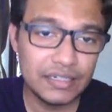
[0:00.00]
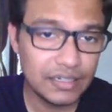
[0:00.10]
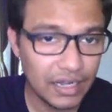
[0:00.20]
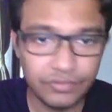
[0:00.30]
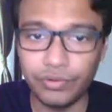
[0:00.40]

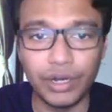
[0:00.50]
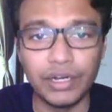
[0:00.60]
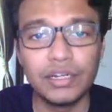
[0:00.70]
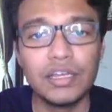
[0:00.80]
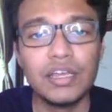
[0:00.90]
typhoid?
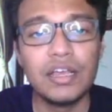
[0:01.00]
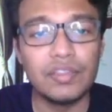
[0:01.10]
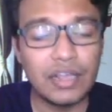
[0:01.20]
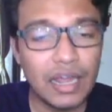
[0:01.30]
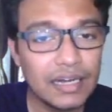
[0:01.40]

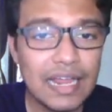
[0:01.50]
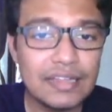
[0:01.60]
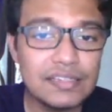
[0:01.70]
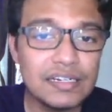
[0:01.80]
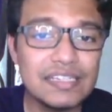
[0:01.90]
The correct
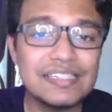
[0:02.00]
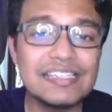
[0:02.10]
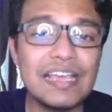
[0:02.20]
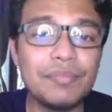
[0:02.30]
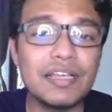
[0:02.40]
answer is
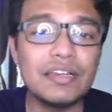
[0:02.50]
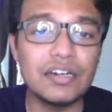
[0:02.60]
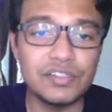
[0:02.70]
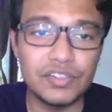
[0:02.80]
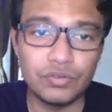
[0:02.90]
chemical
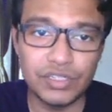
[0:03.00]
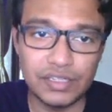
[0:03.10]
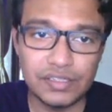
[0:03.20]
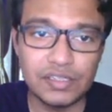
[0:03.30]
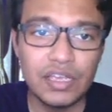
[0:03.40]

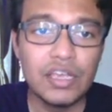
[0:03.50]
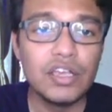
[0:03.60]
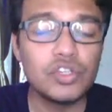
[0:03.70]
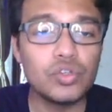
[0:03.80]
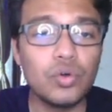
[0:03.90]
carcinogens.
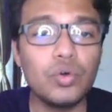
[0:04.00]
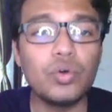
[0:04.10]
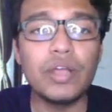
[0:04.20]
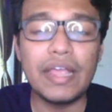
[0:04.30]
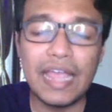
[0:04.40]

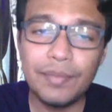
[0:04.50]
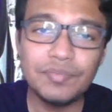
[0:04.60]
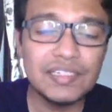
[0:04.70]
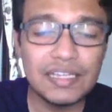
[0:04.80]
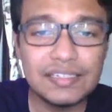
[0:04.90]
So
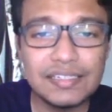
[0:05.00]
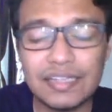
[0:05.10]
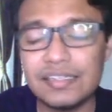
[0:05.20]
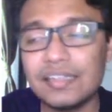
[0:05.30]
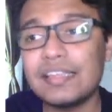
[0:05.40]
EMS test
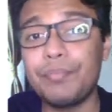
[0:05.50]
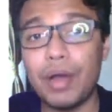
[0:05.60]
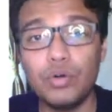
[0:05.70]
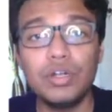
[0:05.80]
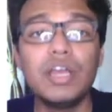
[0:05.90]
tells us
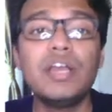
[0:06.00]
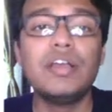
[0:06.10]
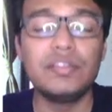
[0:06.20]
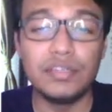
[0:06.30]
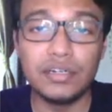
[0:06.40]
about
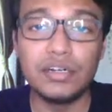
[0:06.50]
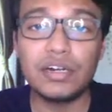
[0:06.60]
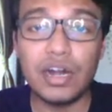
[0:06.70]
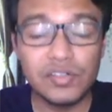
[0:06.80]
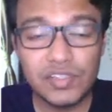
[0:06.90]
the
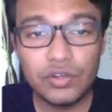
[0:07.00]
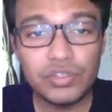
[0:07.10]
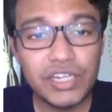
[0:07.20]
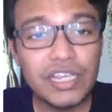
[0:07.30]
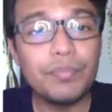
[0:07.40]

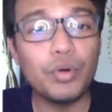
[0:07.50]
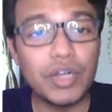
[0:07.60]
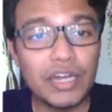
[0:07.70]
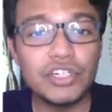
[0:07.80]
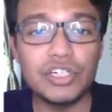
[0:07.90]
carcinogenic
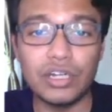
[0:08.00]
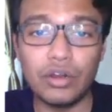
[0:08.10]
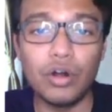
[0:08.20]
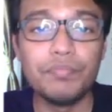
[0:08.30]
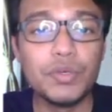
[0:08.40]
potential
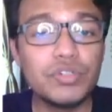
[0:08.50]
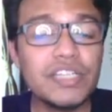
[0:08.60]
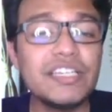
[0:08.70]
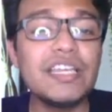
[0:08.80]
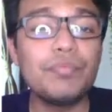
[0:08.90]
or
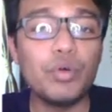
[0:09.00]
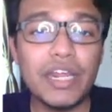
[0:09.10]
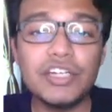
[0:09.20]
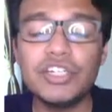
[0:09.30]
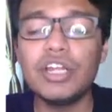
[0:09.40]
mutagenic
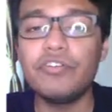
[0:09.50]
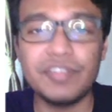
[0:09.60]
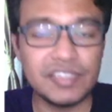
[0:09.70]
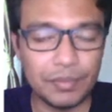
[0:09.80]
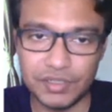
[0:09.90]
potential of a
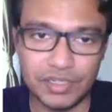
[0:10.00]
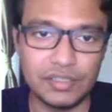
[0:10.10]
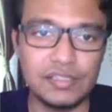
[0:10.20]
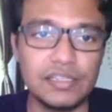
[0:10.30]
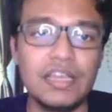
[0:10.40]

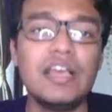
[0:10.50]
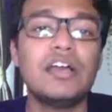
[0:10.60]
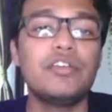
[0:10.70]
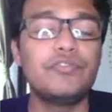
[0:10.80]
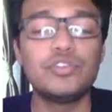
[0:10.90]
substance.
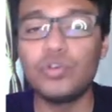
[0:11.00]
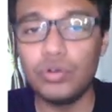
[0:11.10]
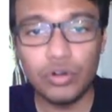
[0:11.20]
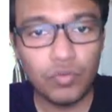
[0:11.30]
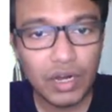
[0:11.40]
If you
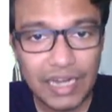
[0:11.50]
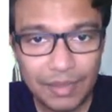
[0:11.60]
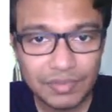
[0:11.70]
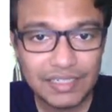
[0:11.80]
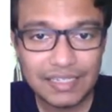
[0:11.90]
don't know what
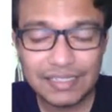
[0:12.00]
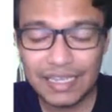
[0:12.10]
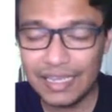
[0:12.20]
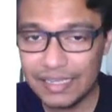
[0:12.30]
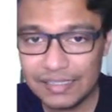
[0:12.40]
EMS test
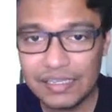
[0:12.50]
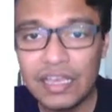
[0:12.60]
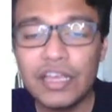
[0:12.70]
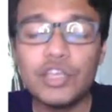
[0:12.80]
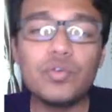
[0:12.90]
is,
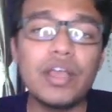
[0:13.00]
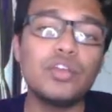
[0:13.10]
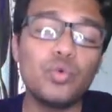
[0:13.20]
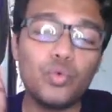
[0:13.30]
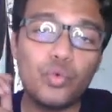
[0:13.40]
you can
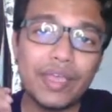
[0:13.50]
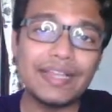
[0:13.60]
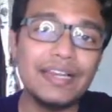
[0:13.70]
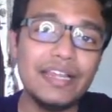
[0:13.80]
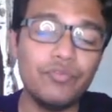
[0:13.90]

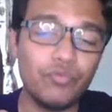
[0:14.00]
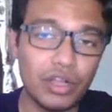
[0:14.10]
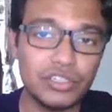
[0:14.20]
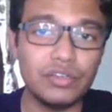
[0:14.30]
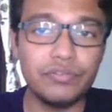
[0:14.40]
quickly
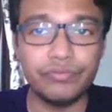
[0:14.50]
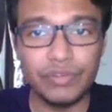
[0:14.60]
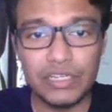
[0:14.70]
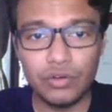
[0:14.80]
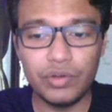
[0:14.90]
watch the
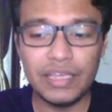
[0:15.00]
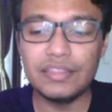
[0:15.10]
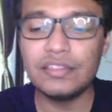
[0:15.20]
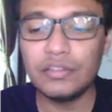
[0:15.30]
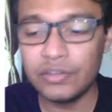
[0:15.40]
video
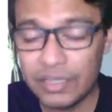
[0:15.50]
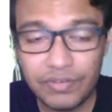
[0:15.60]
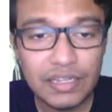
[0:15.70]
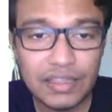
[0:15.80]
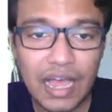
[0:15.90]

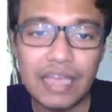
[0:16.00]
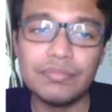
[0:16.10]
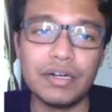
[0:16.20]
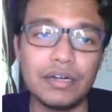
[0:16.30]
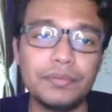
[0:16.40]
given in the I
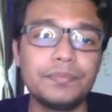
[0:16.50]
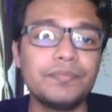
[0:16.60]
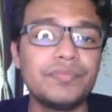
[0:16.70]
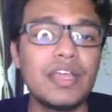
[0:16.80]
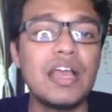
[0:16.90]
button.
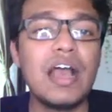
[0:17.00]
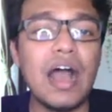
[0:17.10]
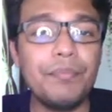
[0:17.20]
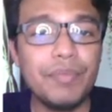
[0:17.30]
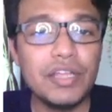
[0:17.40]

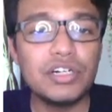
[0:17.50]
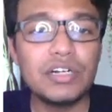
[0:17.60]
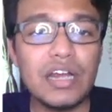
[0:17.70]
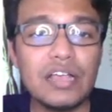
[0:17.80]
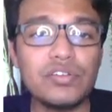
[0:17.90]
A major
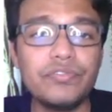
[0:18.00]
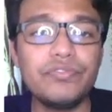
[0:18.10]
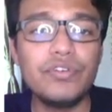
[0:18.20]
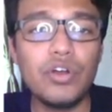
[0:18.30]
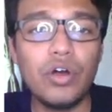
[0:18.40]
class of
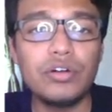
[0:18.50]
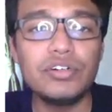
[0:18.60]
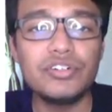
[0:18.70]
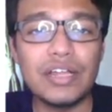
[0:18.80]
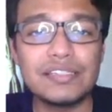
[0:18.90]

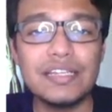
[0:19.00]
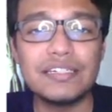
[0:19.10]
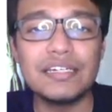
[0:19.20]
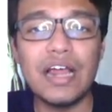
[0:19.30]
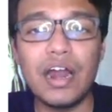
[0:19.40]

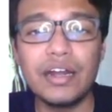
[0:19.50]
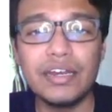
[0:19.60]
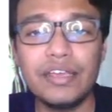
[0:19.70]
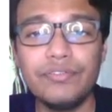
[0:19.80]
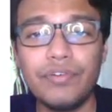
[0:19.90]
non-translated
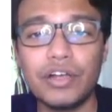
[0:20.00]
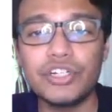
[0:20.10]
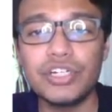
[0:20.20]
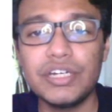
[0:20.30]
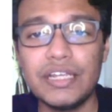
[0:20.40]
RNA
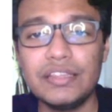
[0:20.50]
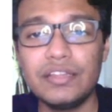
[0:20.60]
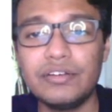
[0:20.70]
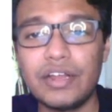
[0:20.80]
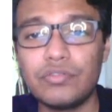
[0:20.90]
function in
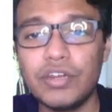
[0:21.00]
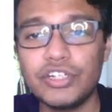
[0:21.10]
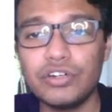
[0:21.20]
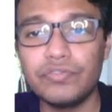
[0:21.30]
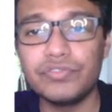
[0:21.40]
the
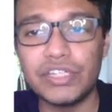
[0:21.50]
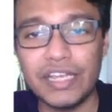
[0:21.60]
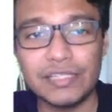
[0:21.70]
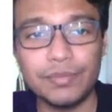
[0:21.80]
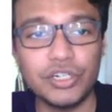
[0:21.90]
regulation of gene
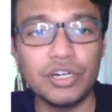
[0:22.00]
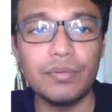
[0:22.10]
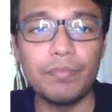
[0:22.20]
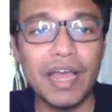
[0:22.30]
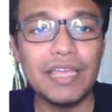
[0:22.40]

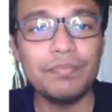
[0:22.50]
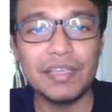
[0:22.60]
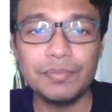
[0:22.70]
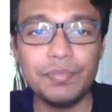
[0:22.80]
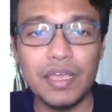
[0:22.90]
expression by
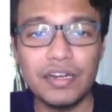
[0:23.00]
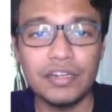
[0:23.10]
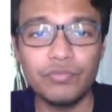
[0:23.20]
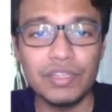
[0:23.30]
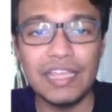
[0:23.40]
base
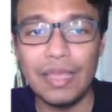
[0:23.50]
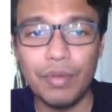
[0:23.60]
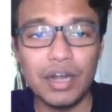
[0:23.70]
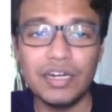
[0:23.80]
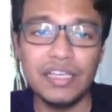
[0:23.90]
pairing with
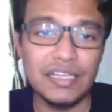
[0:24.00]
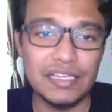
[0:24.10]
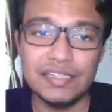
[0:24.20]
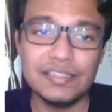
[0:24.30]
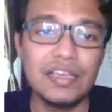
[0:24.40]
mRNA
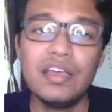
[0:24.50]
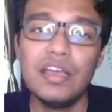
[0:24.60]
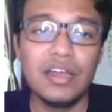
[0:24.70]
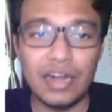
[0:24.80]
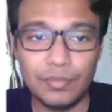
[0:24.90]
is
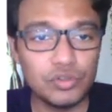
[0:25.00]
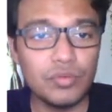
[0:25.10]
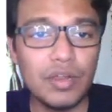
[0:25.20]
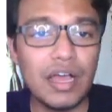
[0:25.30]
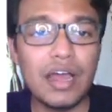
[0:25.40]

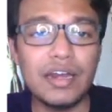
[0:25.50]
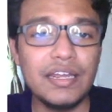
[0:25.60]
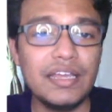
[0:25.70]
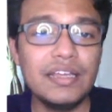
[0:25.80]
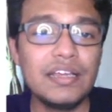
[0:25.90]
ribosomal
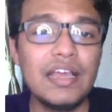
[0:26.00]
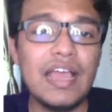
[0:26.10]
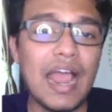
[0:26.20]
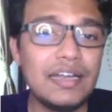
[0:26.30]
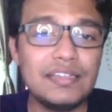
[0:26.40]
RNA,
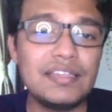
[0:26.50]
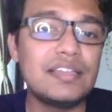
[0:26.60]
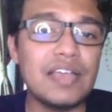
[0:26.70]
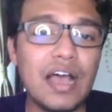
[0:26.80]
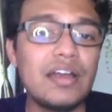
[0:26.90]

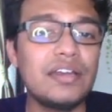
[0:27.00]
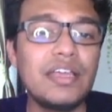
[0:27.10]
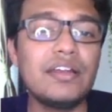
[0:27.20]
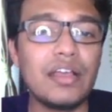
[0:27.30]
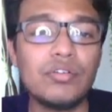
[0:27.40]
antisense
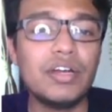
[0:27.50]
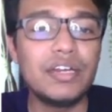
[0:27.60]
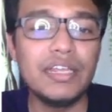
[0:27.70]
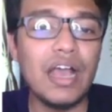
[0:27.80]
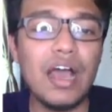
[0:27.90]
RNA,
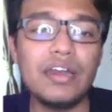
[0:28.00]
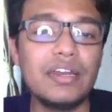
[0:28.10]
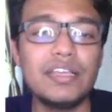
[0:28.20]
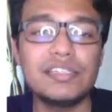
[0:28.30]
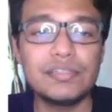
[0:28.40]
regulatory
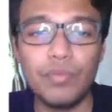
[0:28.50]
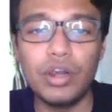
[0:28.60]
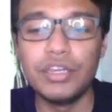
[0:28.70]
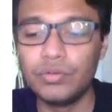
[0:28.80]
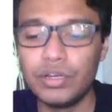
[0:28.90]
RNA,
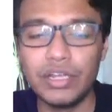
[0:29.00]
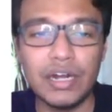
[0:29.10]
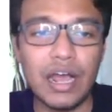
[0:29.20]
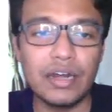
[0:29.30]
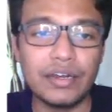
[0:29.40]
small nuclear
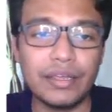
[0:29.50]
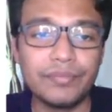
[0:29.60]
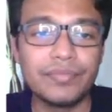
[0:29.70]
RNA.